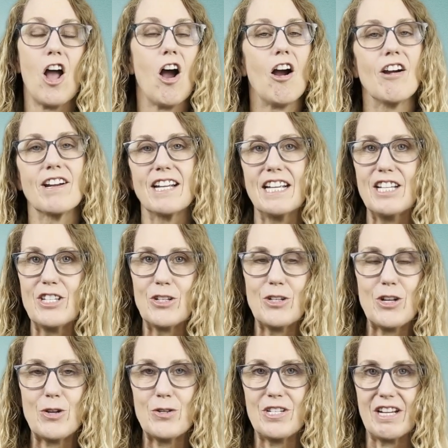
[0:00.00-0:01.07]
Our kids are
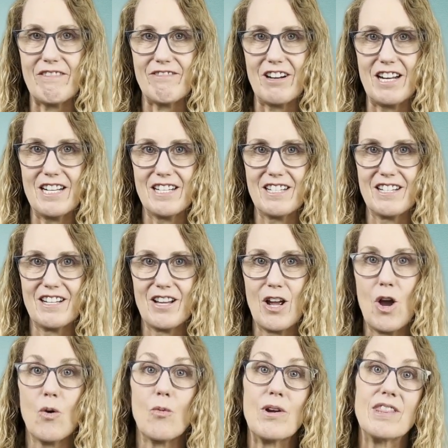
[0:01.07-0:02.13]
no different.
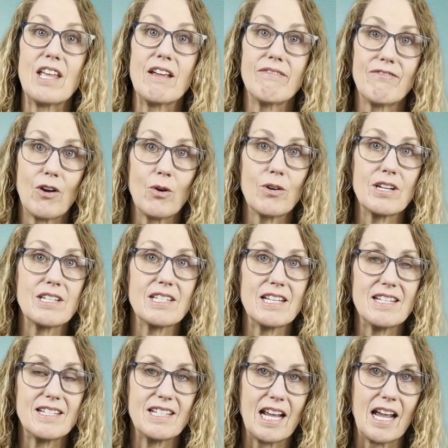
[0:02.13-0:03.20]
When they focus
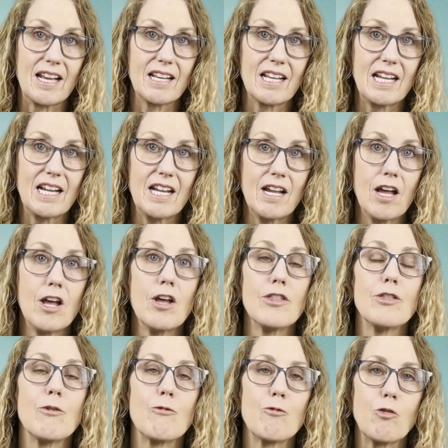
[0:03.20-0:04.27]
intently,
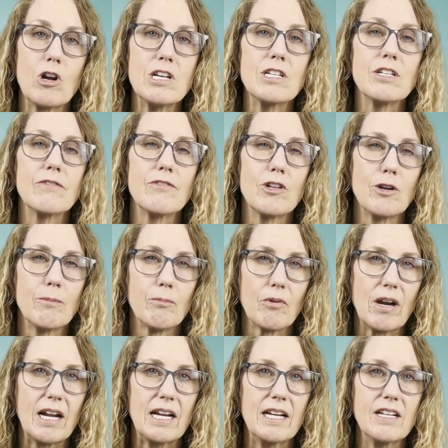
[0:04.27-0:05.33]
the front of their
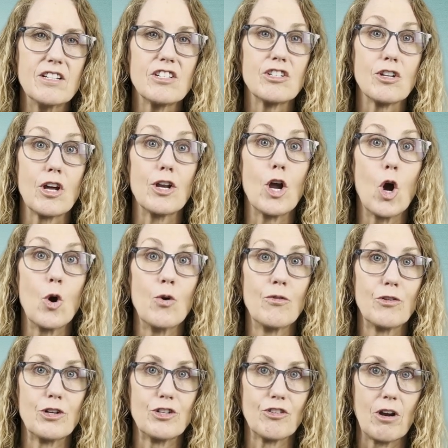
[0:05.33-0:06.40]
brains is on
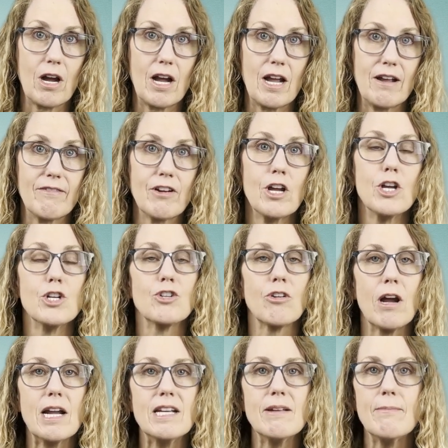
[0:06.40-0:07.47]
overdrive,
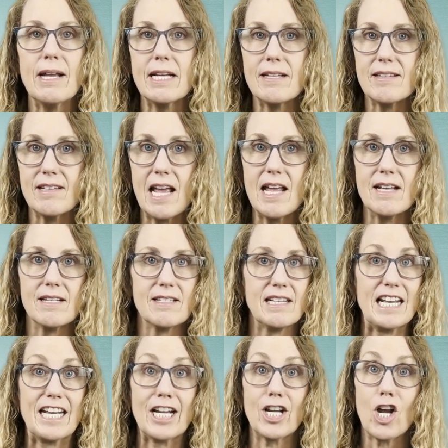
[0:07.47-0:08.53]
trying to make sense
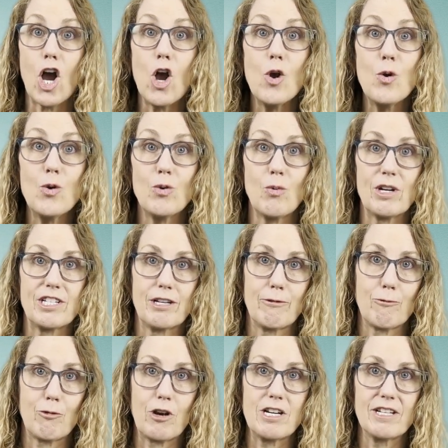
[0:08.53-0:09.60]
and encode what's in
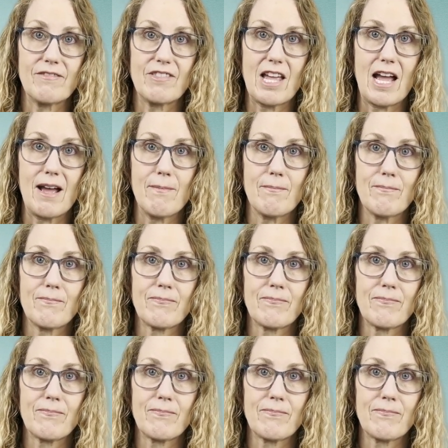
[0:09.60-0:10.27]
front of them.